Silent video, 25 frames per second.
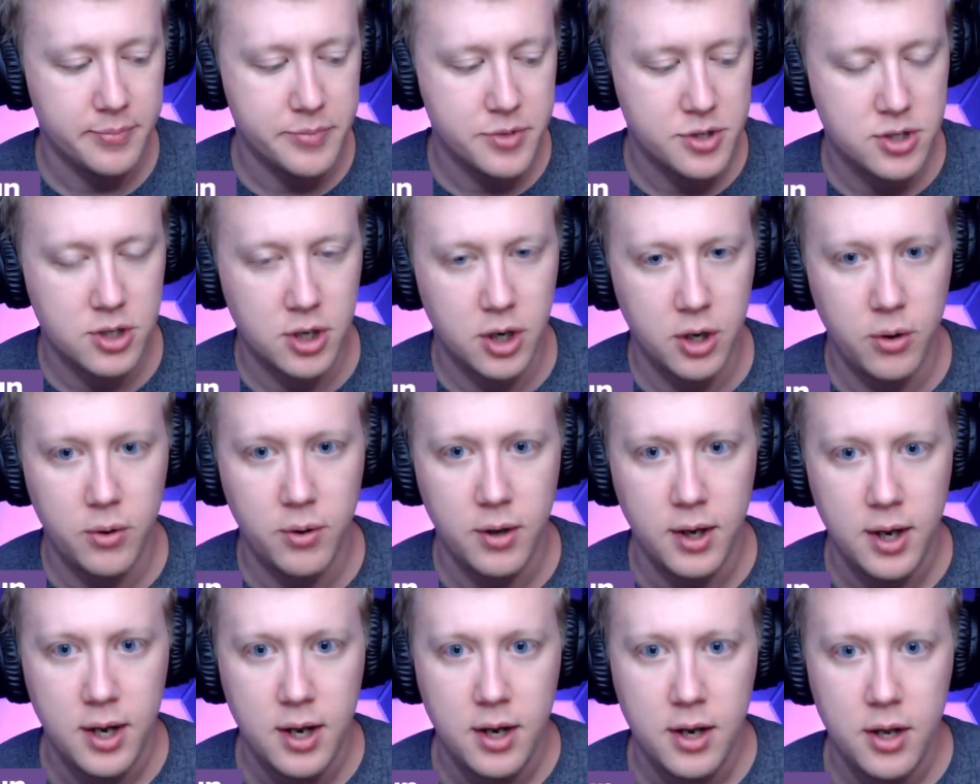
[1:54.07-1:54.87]

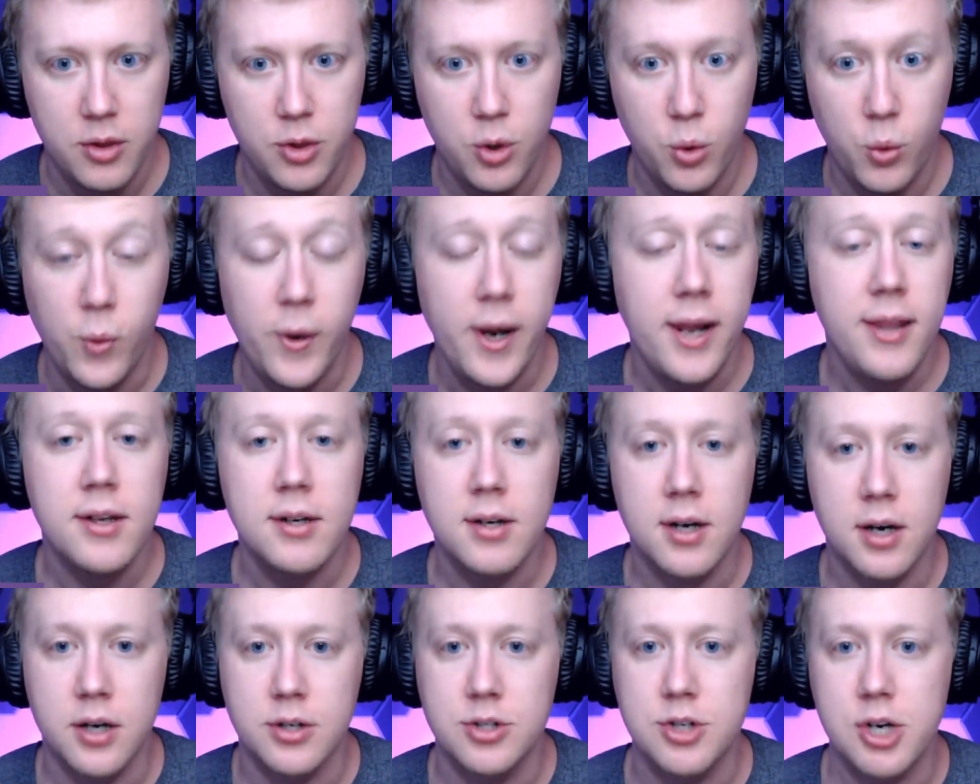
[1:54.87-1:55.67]
So the way the
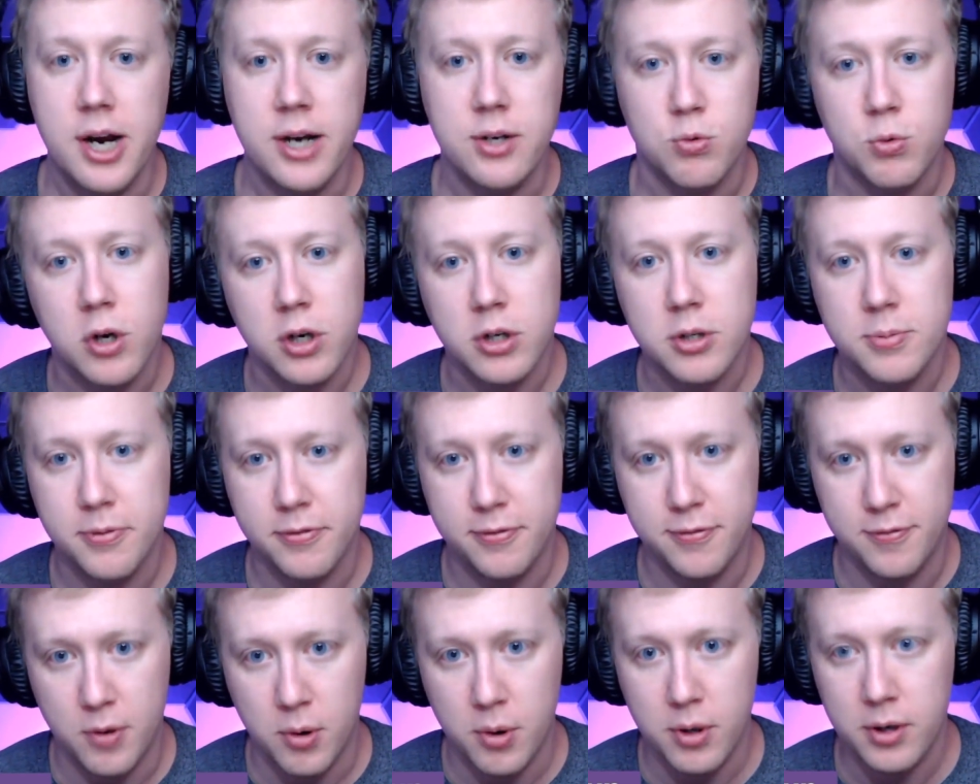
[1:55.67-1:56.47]
contract worked
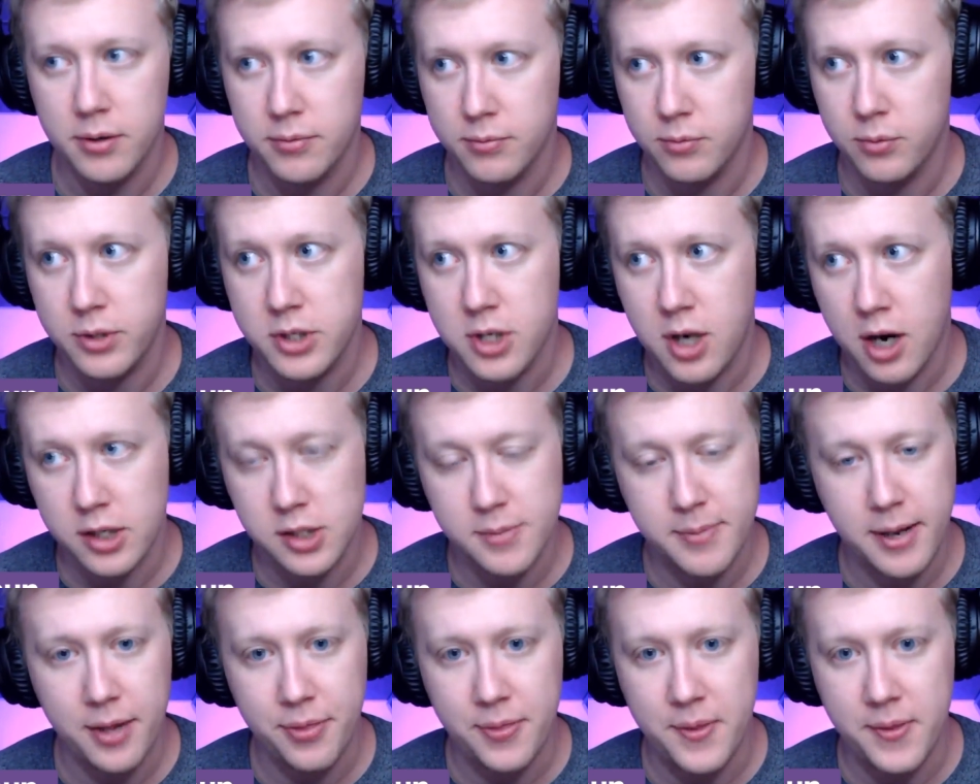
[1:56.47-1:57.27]
before, we
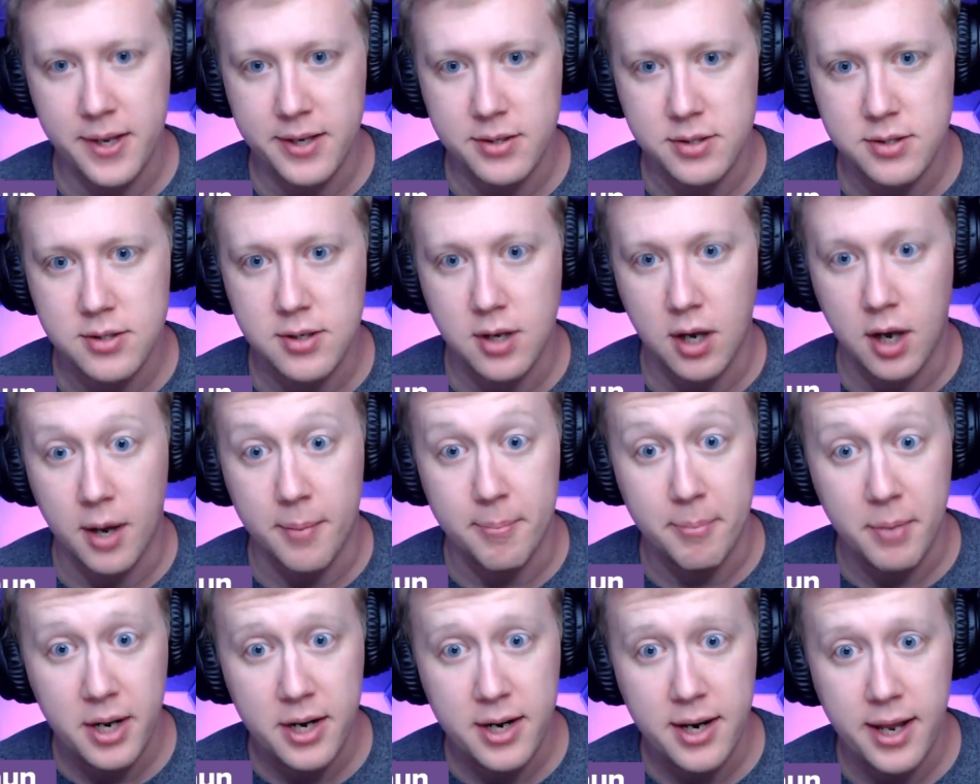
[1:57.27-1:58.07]
talked about this
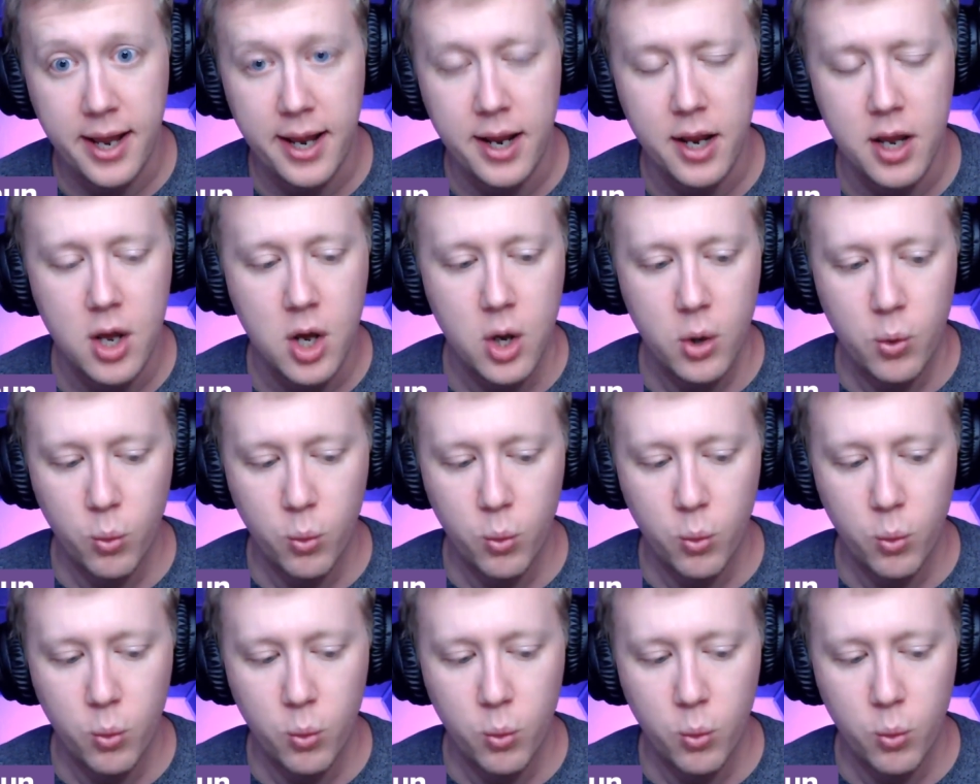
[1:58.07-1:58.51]
on Monday,